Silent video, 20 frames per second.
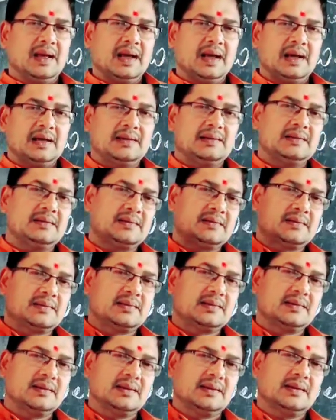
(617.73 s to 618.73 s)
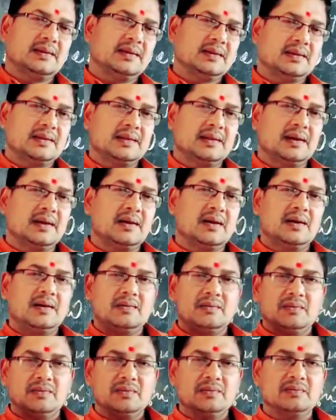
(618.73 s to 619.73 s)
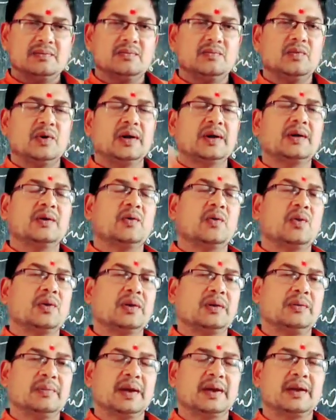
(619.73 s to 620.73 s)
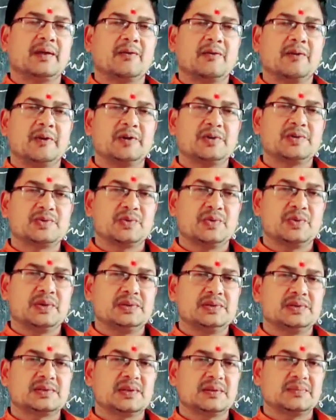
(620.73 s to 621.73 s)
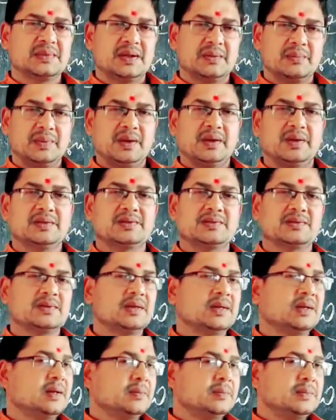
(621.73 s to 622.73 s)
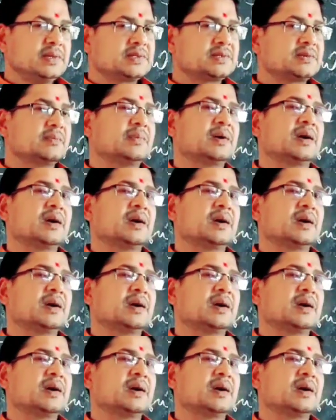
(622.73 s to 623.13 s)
And the one and only matriculate students of that village, Mr.